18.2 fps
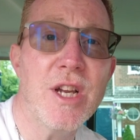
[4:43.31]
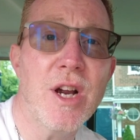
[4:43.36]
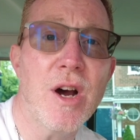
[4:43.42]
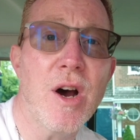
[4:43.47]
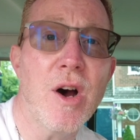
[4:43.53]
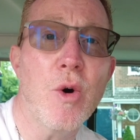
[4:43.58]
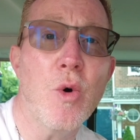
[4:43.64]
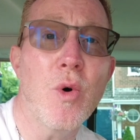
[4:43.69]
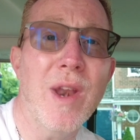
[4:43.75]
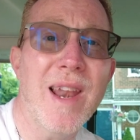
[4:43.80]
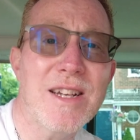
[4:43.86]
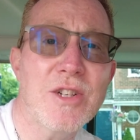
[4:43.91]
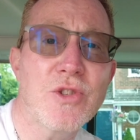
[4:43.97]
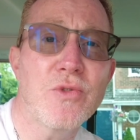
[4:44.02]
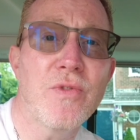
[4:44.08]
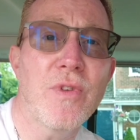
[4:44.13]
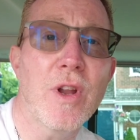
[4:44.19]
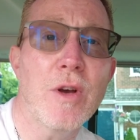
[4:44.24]
R or
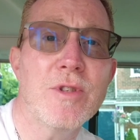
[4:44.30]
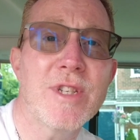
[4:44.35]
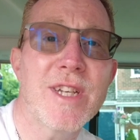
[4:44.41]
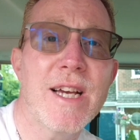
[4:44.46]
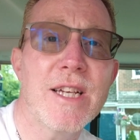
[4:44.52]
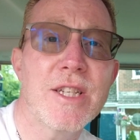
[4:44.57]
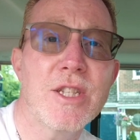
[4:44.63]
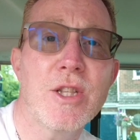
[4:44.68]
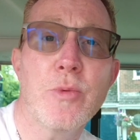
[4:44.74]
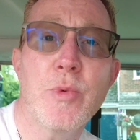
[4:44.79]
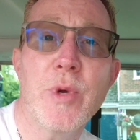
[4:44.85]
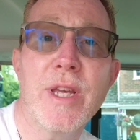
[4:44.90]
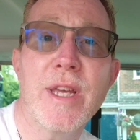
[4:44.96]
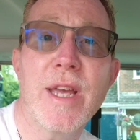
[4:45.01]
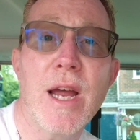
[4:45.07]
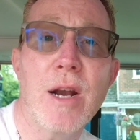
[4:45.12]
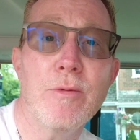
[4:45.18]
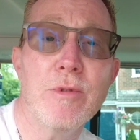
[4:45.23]
lateral flow test that we can
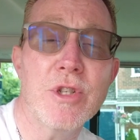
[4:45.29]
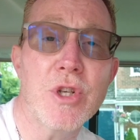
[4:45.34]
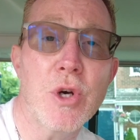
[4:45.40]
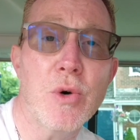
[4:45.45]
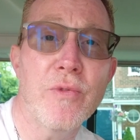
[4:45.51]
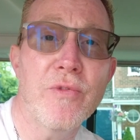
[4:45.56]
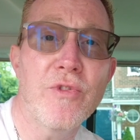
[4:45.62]
get a result